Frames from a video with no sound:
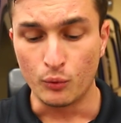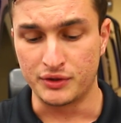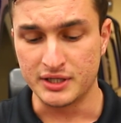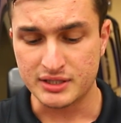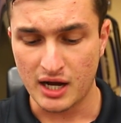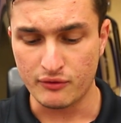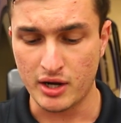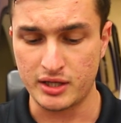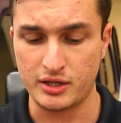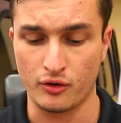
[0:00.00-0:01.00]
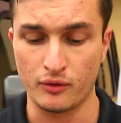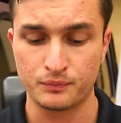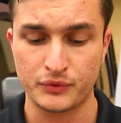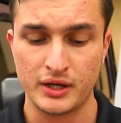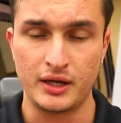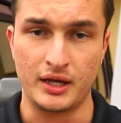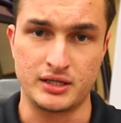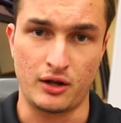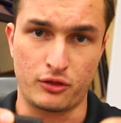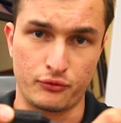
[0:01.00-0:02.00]
With this guy right here,
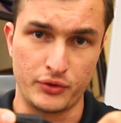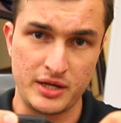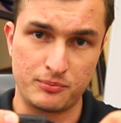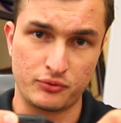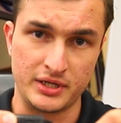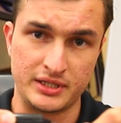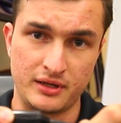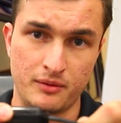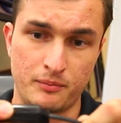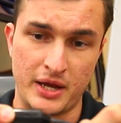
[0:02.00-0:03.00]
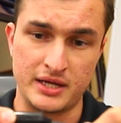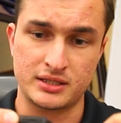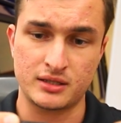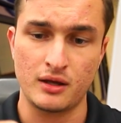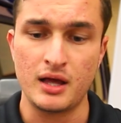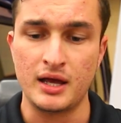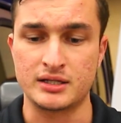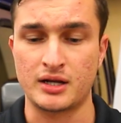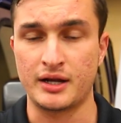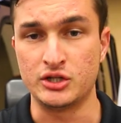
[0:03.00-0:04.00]
it's in a 3D printed base.
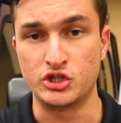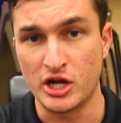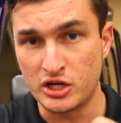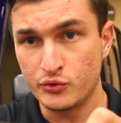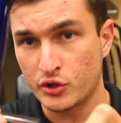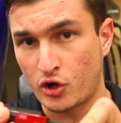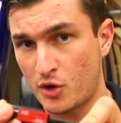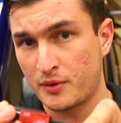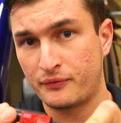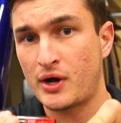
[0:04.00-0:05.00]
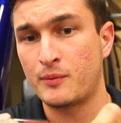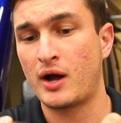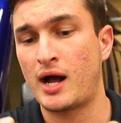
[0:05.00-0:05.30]
It's got a genuine carbon fiber